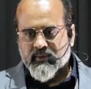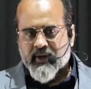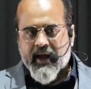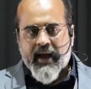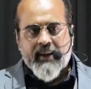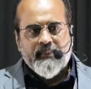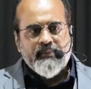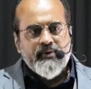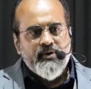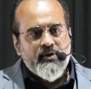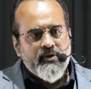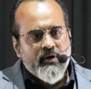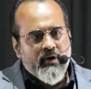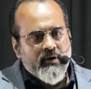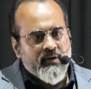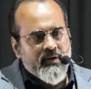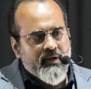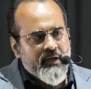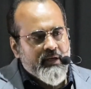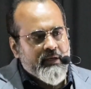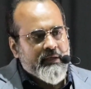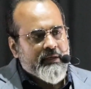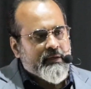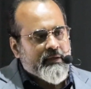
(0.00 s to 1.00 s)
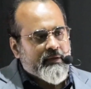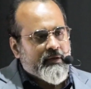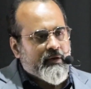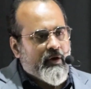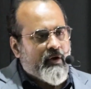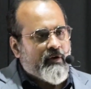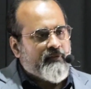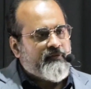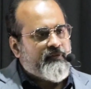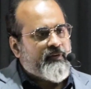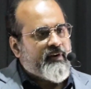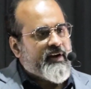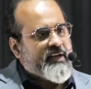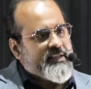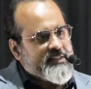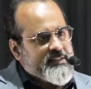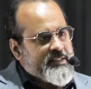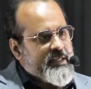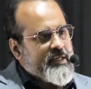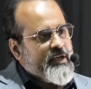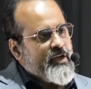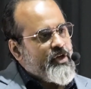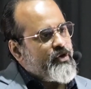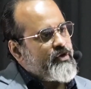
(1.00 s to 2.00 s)
I'm talking of
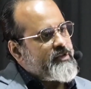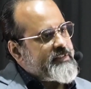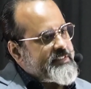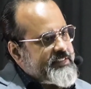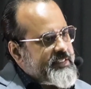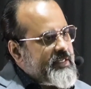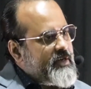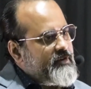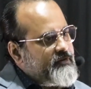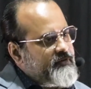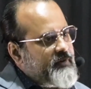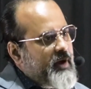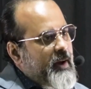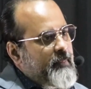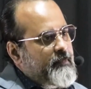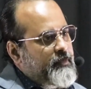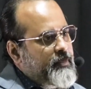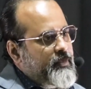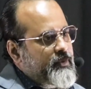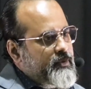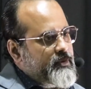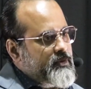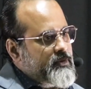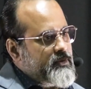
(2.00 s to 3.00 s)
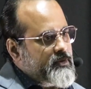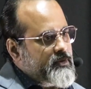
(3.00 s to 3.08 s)
raising yourself up.